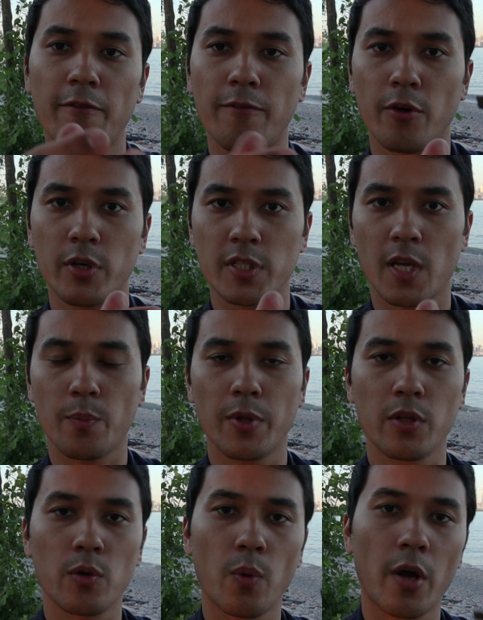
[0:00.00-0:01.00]
if, for
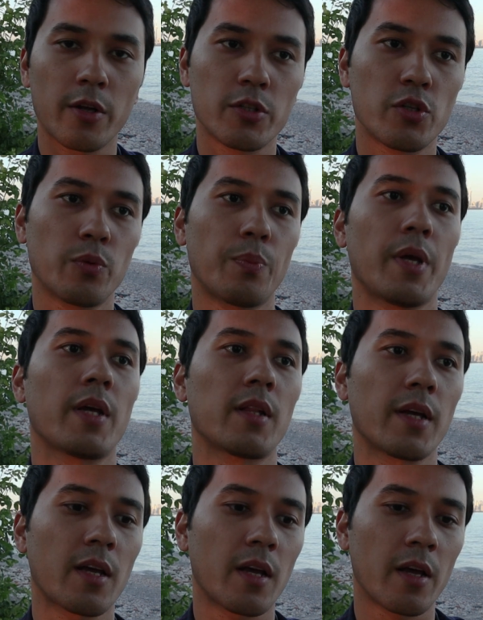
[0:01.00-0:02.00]
example, you wanted to pick
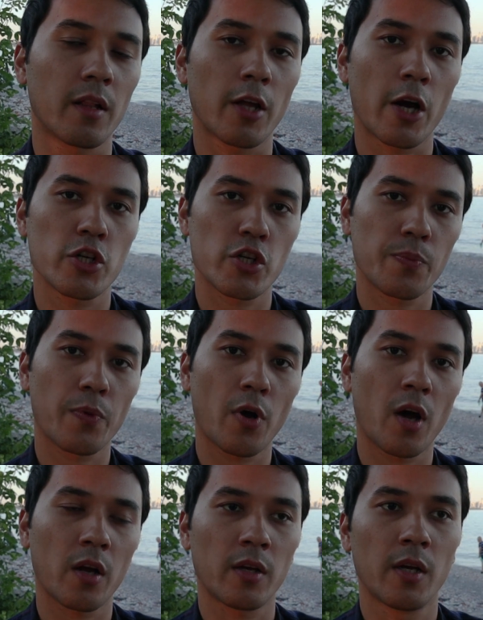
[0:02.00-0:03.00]
like a larger
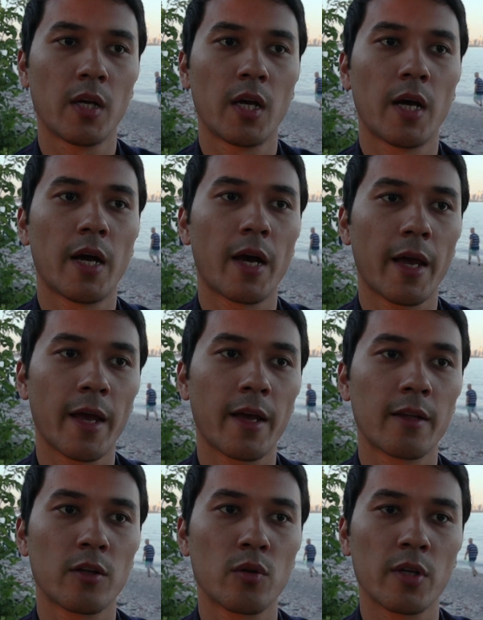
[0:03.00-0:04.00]
pot
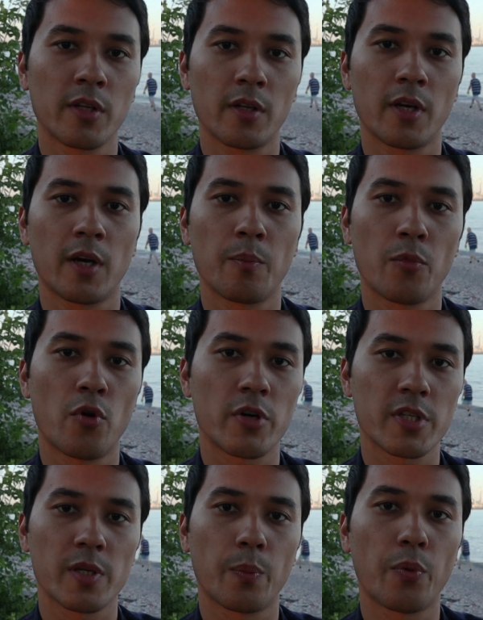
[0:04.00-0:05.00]
and you needed
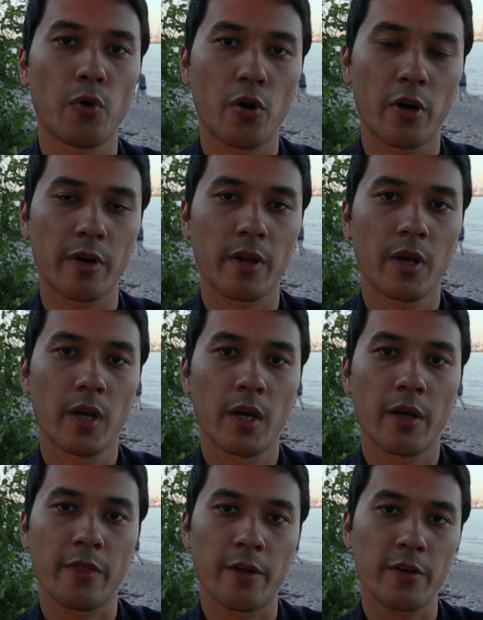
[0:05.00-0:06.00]
more support,
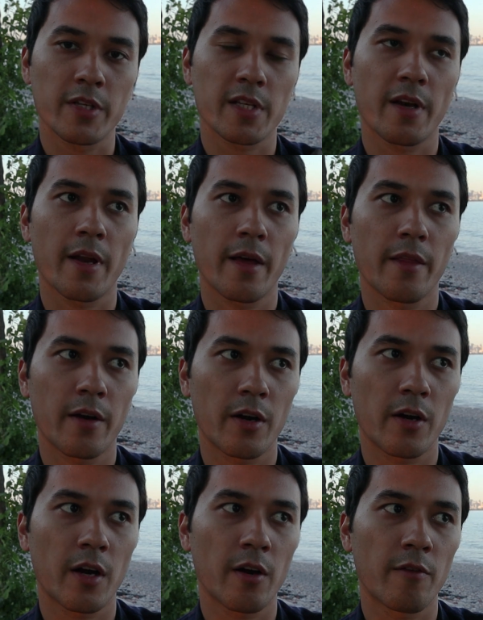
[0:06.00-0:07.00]
there is
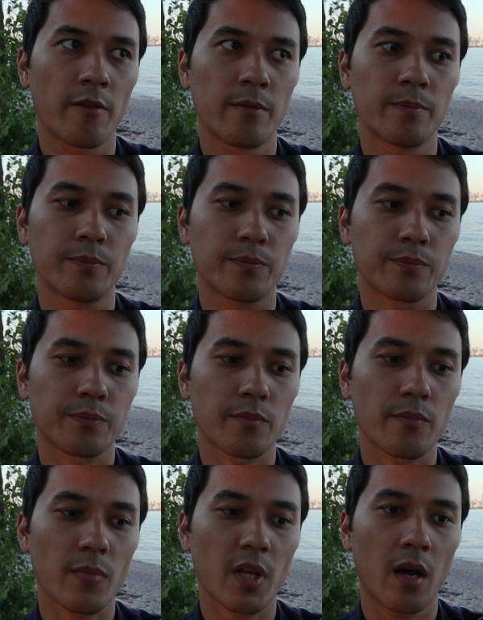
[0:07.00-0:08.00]
another
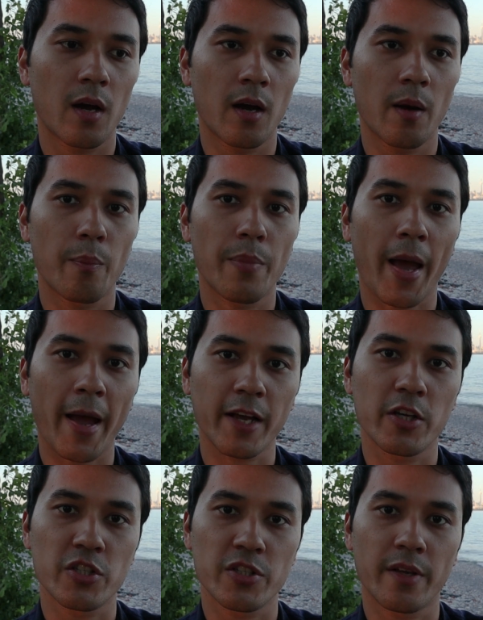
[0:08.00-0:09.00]

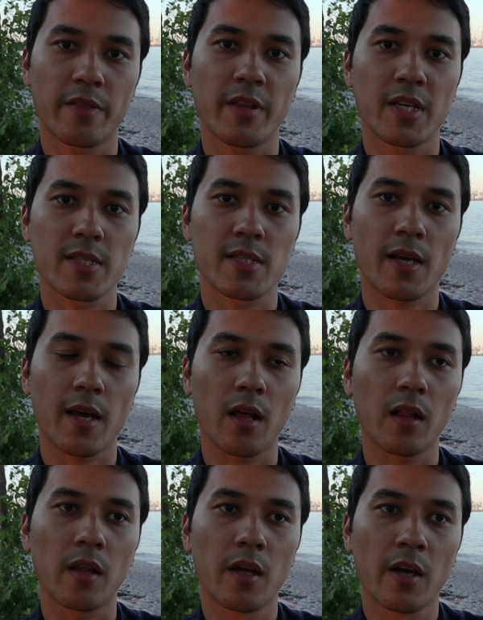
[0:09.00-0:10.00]
package that they
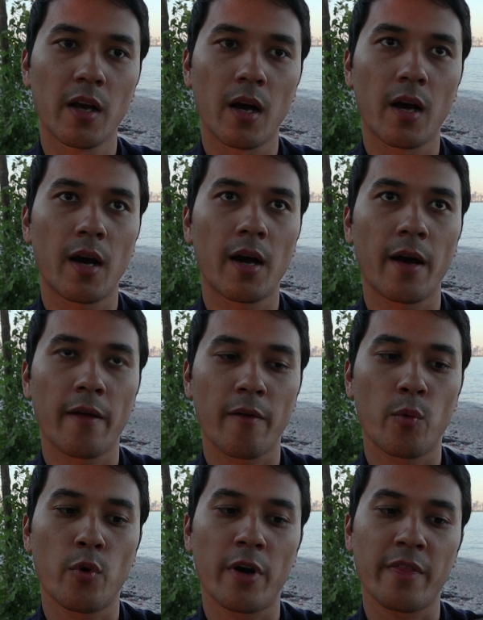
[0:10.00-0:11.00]
sell
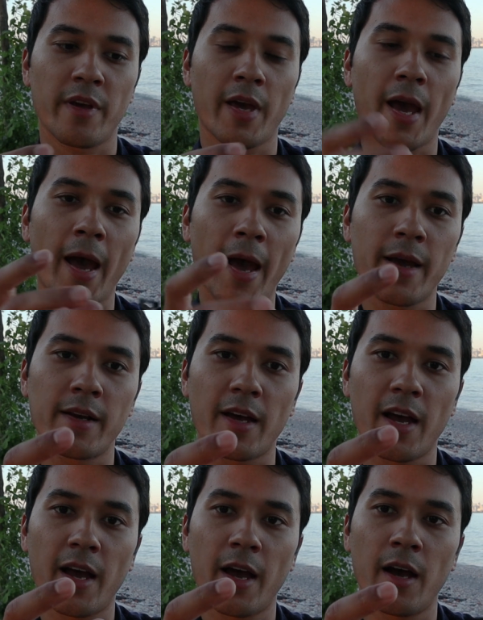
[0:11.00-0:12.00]
where they add,
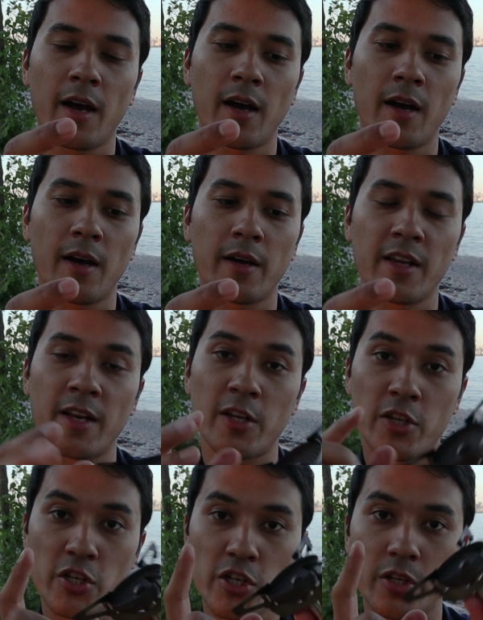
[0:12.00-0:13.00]
in
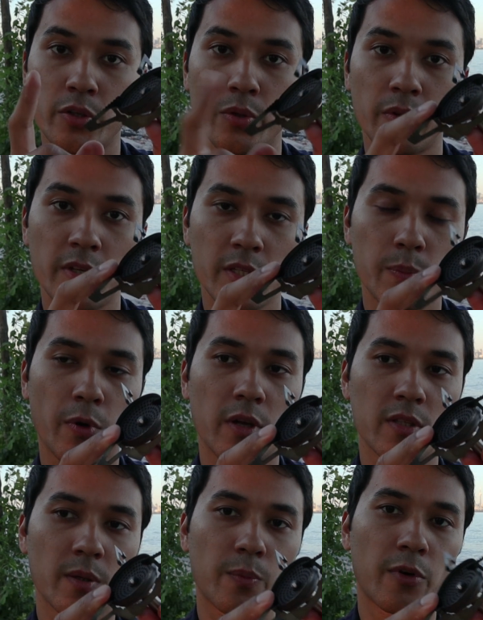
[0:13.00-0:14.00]
addition to this
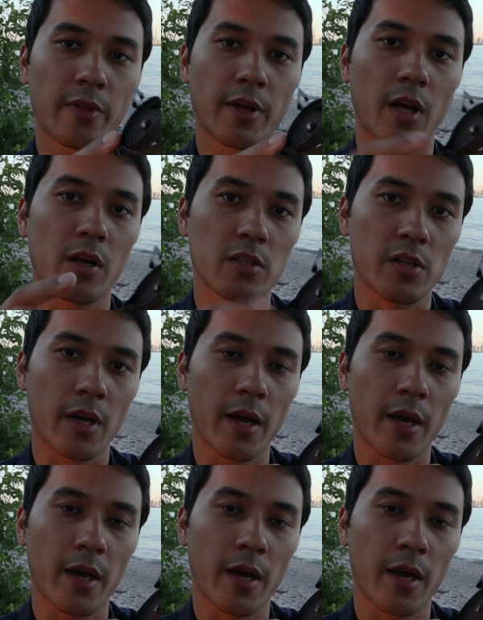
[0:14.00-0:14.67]
pot support, they also